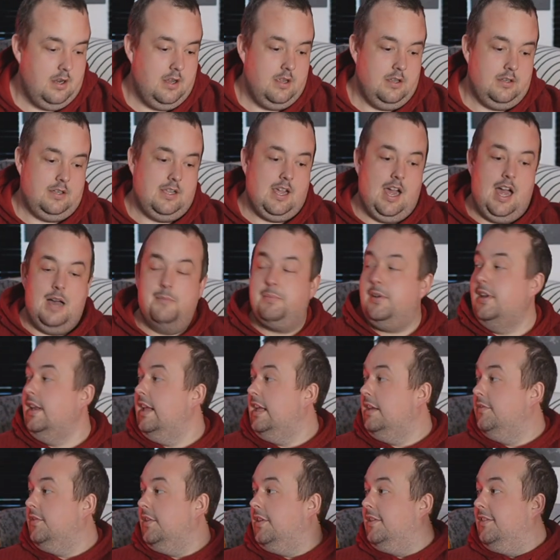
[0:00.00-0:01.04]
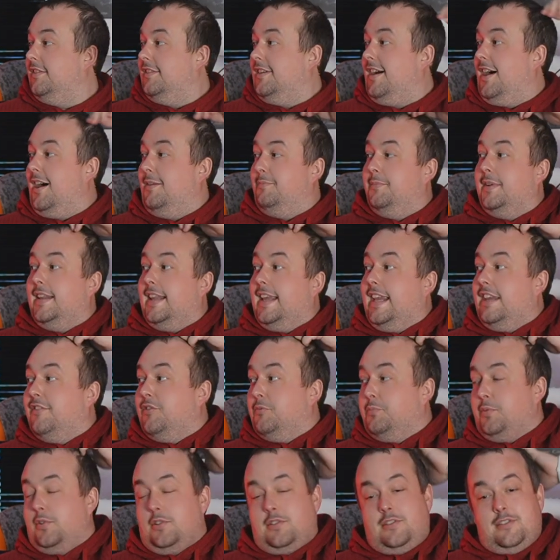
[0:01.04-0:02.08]
Can't believe it.
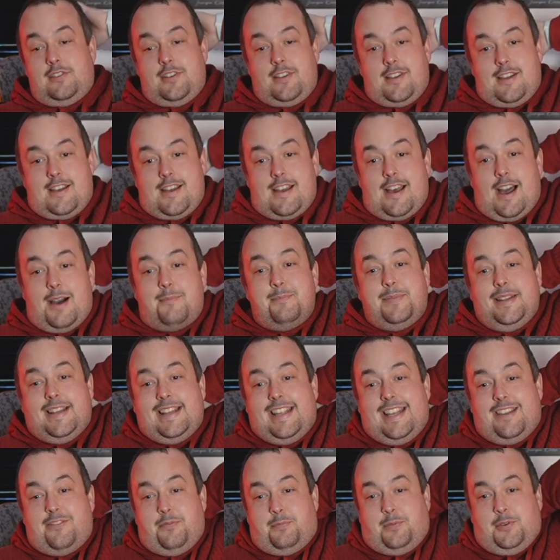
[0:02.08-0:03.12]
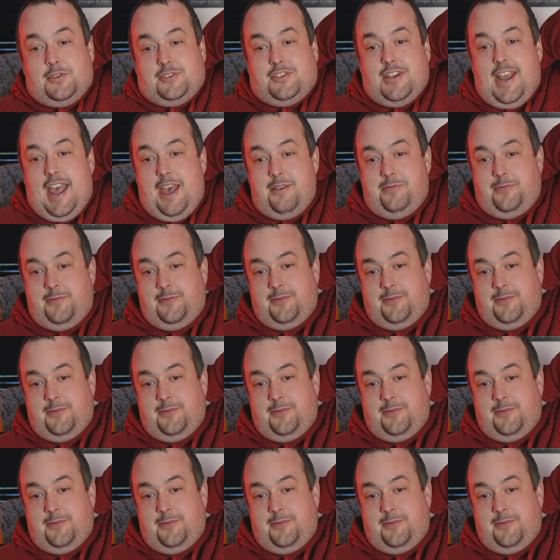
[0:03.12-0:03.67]
Unbelievable. Unbelievable, Jeff.